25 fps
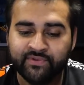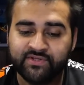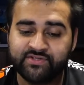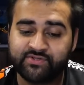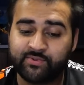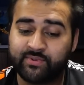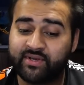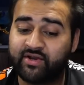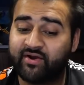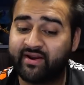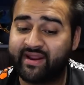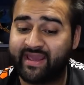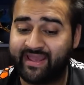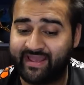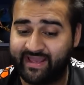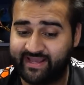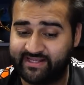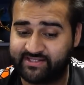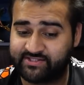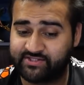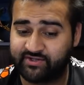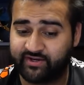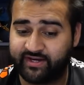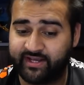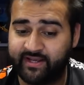So we got 8
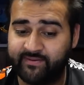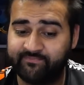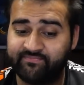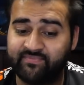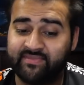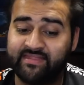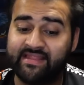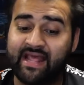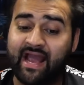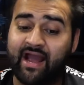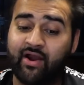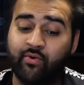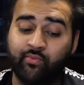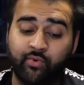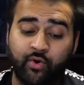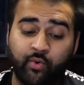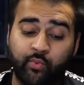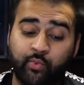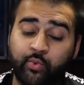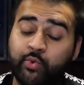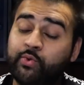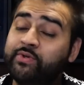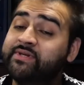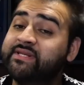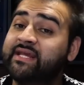hits on it. Now
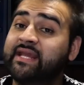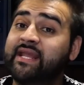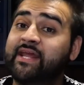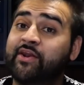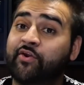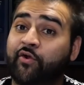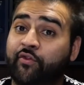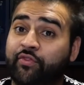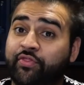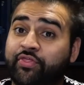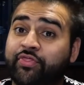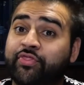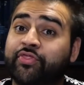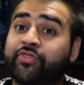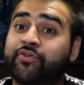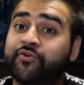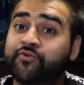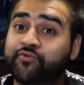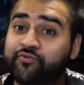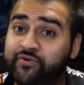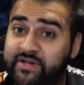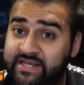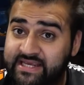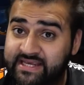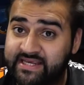we're wounding it on
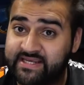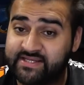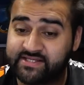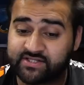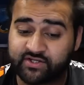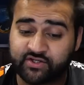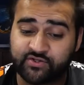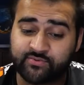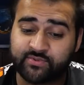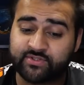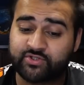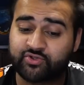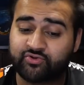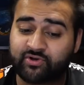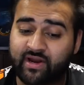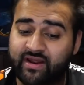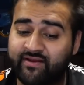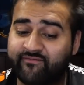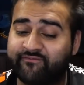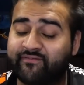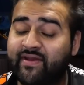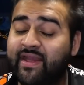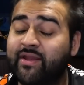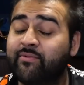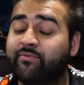3s because we're
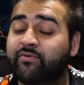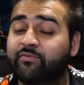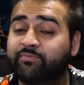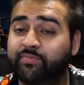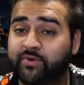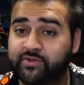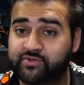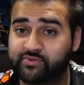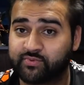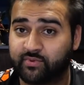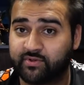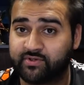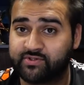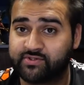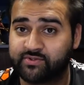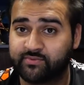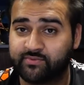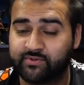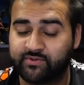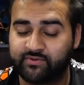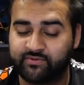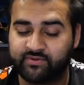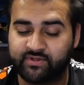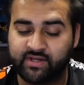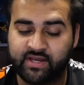strength 8 with +1 to
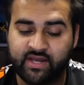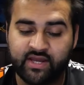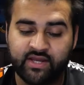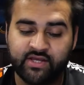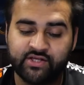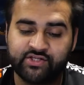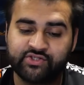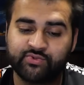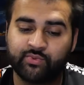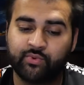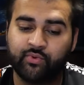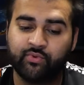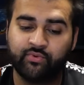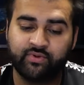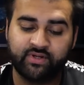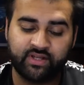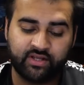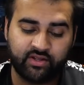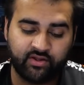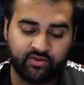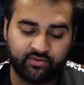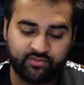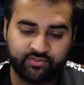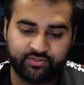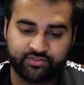wound. So we're
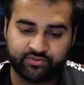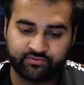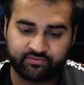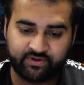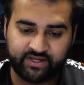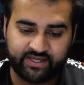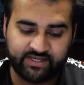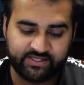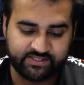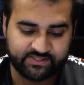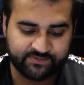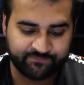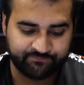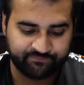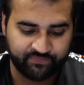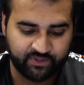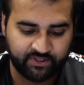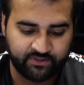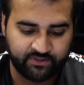wounding it on 3s.